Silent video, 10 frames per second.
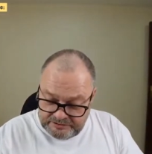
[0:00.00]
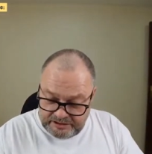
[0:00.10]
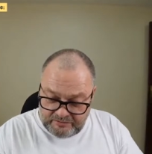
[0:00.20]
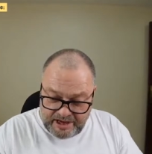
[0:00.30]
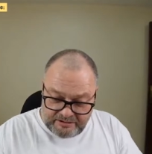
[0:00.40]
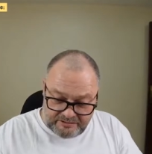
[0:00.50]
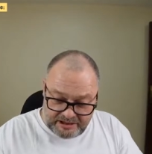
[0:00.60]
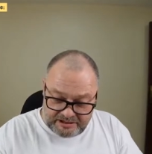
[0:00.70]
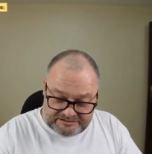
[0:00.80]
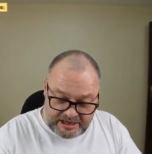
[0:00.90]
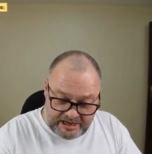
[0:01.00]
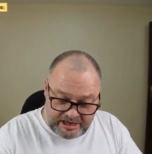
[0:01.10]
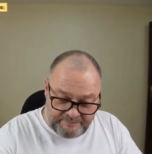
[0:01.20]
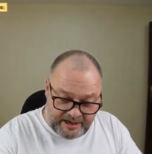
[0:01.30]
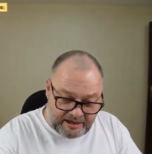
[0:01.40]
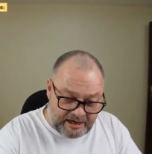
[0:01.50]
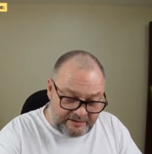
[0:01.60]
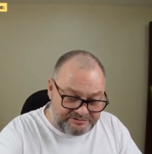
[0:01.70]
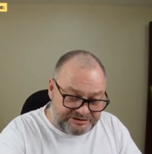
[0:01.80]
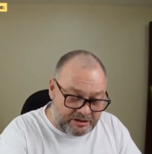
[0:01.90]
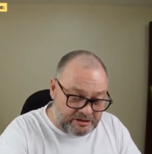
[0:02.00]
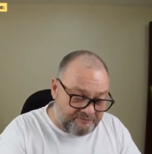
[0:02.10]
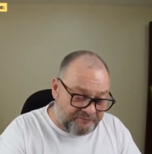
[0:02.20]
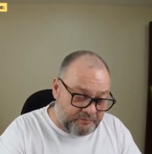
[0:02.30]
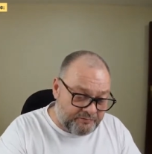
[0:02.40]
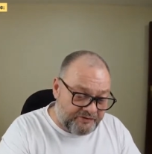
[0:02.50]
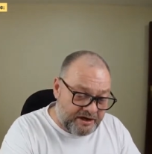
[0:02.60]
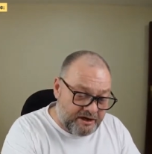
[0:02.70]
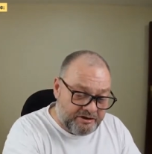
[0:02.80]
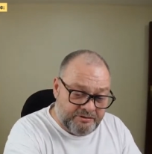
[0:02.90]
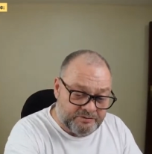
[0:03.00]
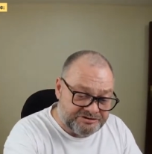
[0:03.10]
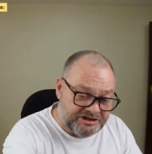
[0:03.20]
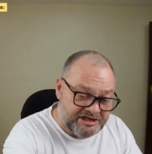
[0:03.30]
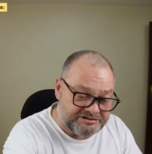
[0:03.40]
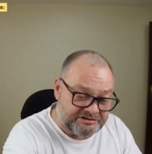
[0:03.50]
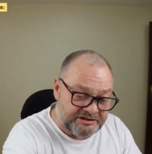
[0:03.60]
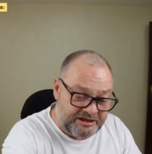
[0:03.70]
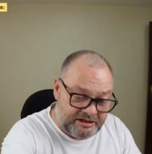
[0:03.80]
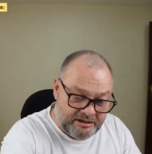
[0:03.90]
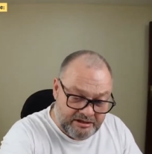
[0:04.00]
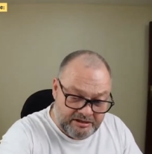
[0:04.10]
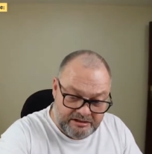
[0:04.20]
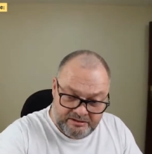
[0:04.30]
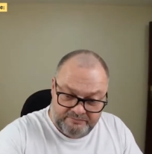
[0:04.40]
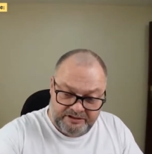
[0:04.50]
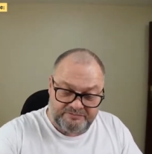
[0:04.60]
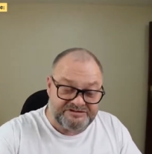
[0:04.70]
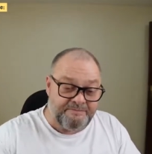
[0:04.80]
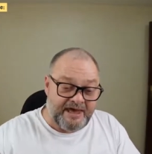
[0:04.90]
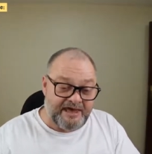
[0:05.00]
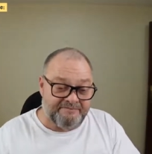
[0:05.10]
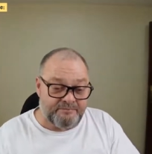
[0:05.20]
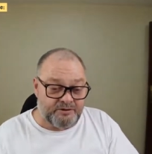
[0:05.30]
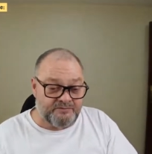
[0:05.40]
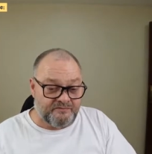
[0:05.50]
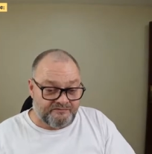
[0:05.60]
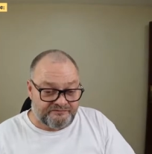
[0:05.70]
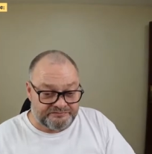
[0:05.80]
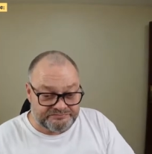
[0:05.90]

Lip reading: You know, I don't get excited about it. I'm sorry if you were there and you were stationed there, but it was a bad move.